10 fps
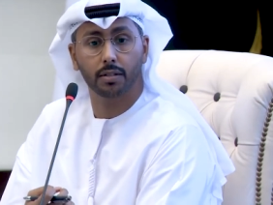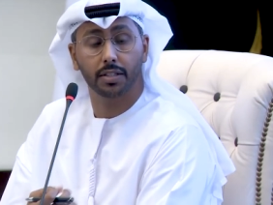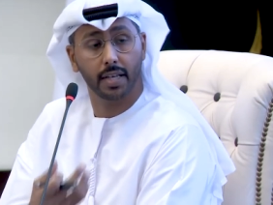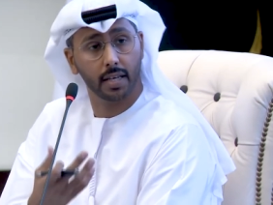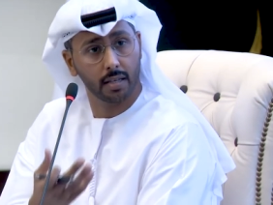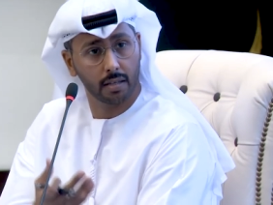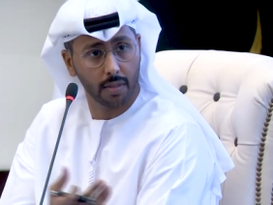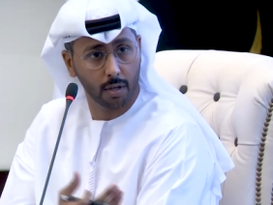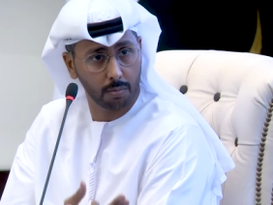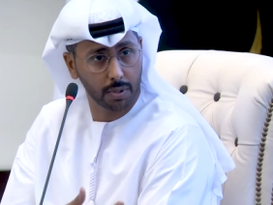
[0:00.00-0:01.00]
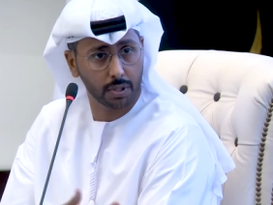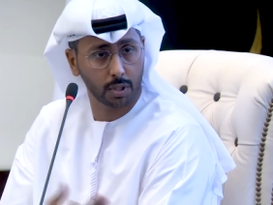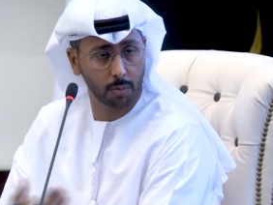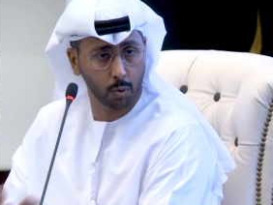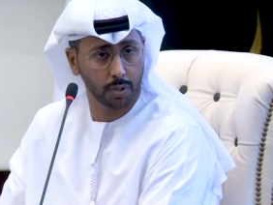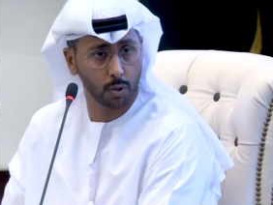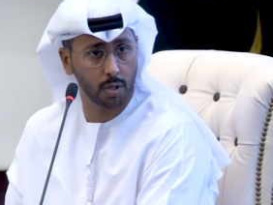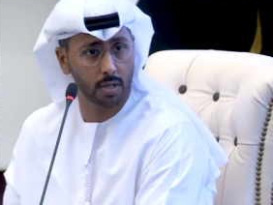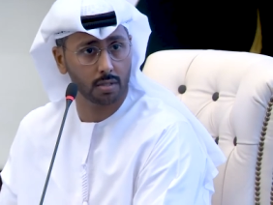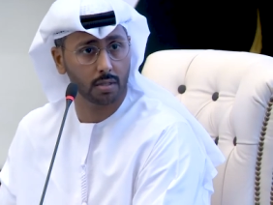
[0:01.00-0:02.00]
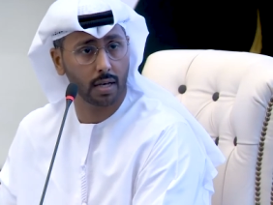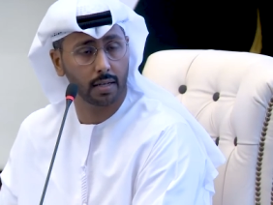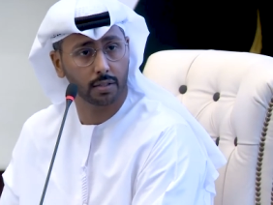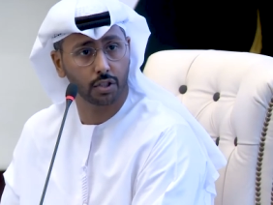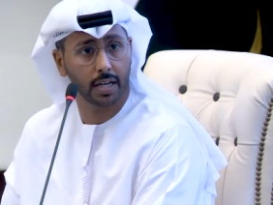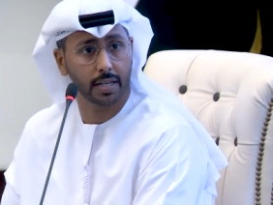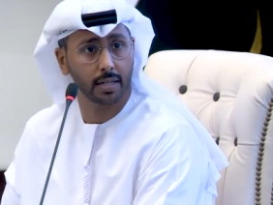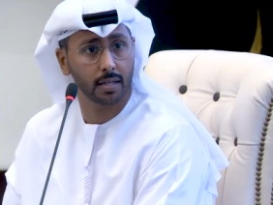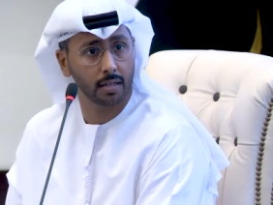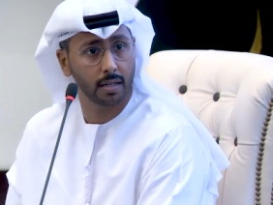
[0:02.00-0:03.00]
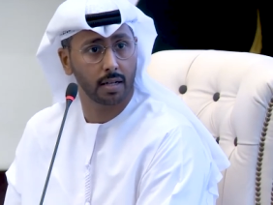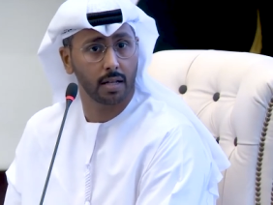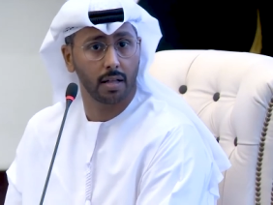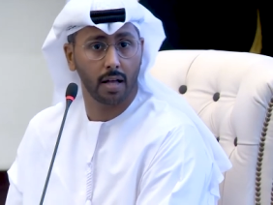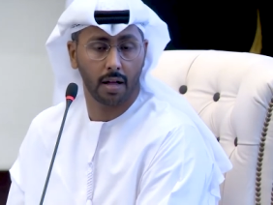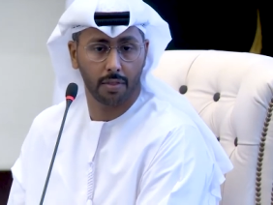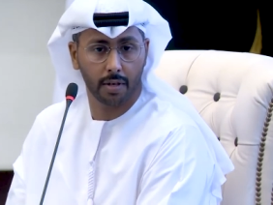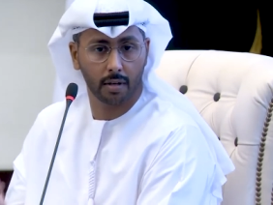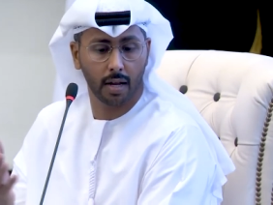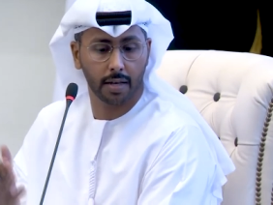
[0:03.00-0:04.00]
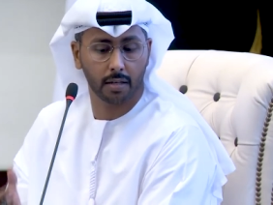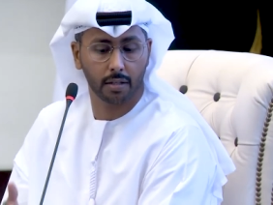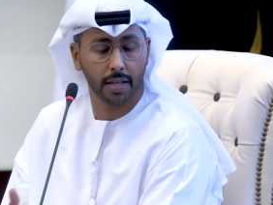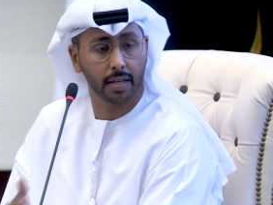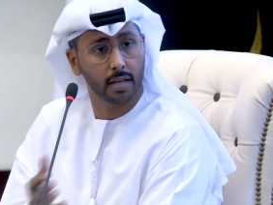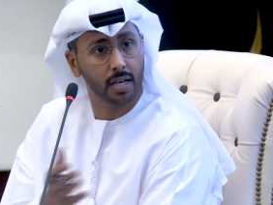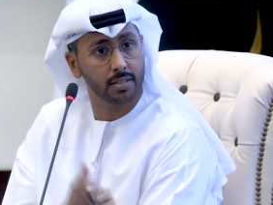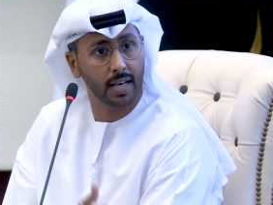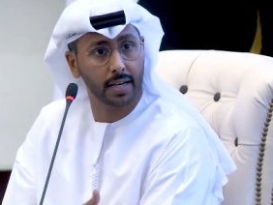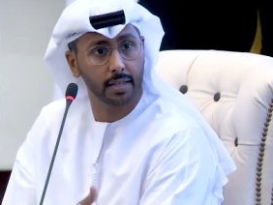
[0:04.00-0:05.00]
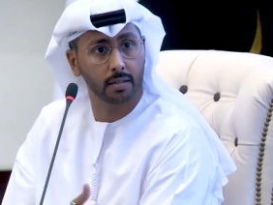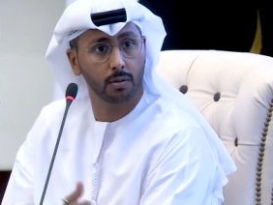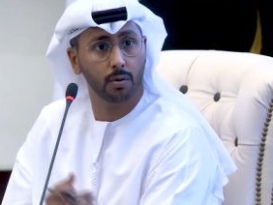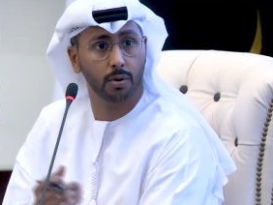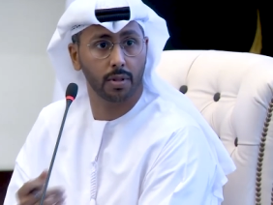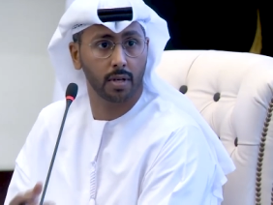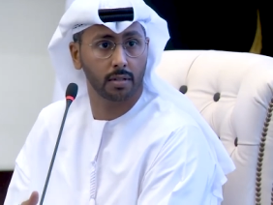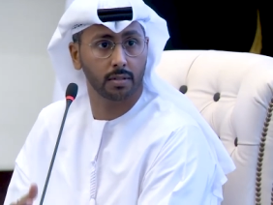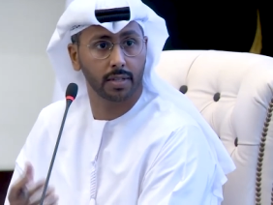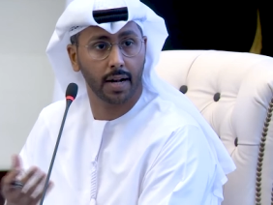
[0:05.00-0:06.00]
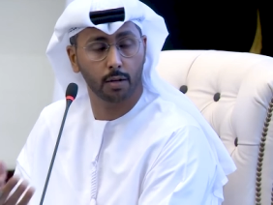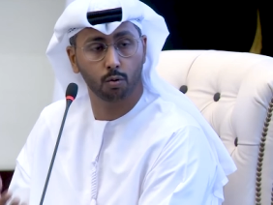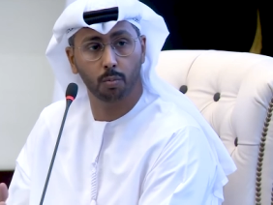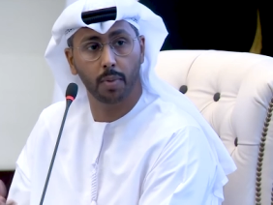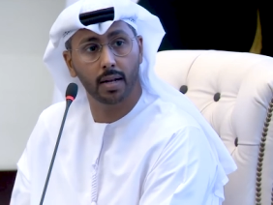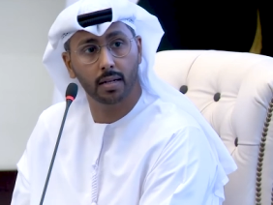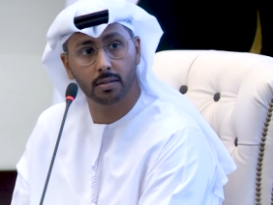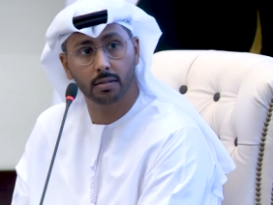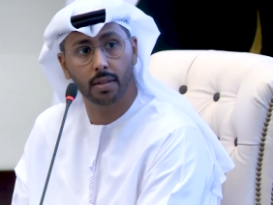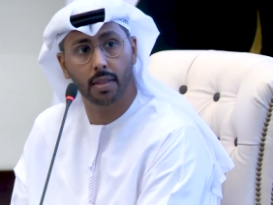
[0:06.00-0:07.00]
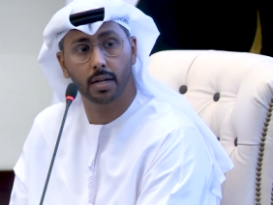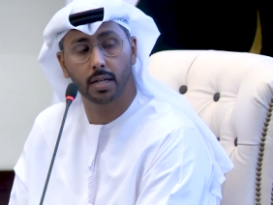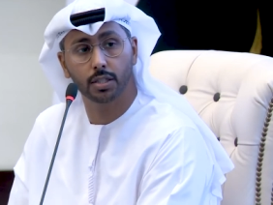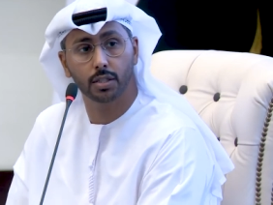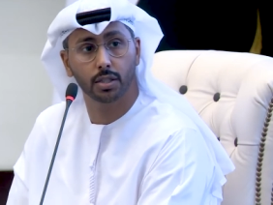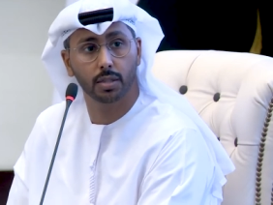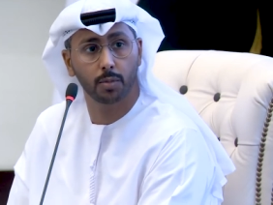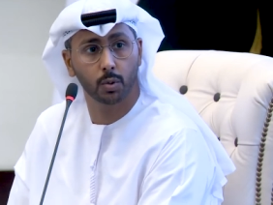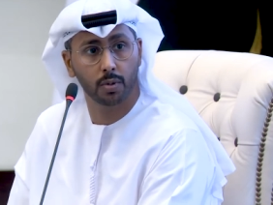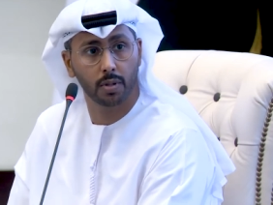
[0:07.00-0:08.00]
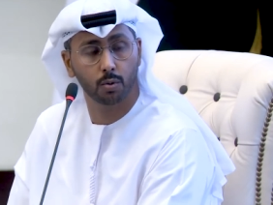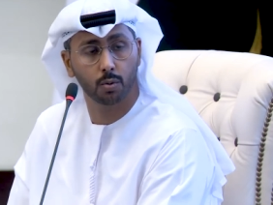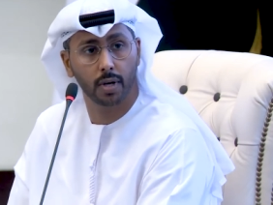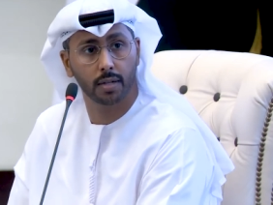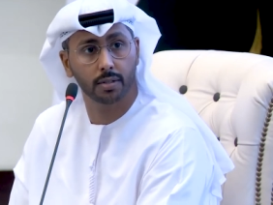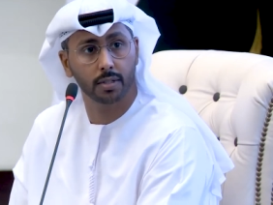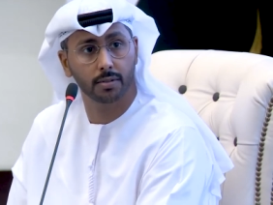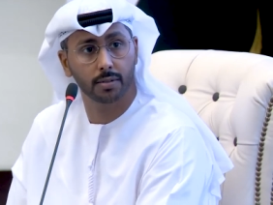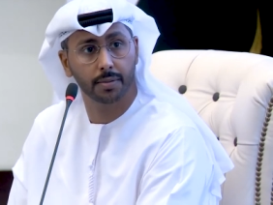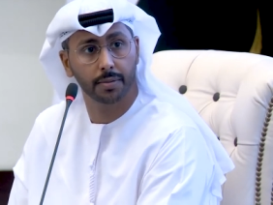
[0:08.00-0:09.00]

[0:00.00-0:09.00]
taking the competition between US and China, are they like taking aside or they try to balance the relationship between the two countries?